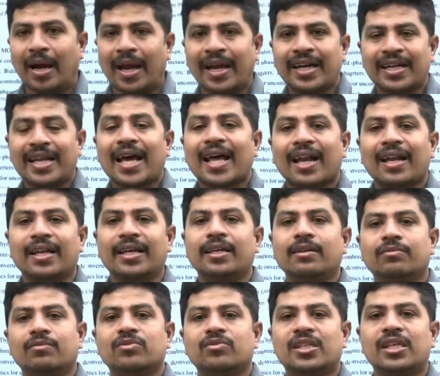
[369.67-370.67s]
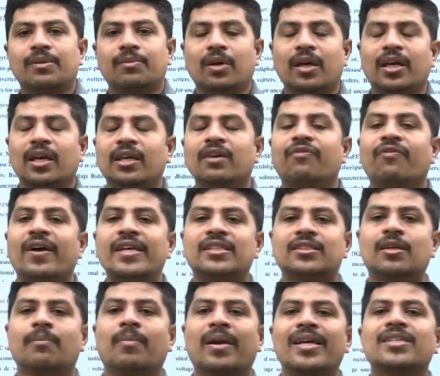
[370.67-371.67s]
entirely see if i
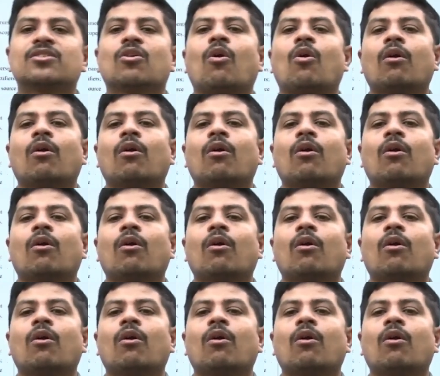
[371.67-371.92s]
summarize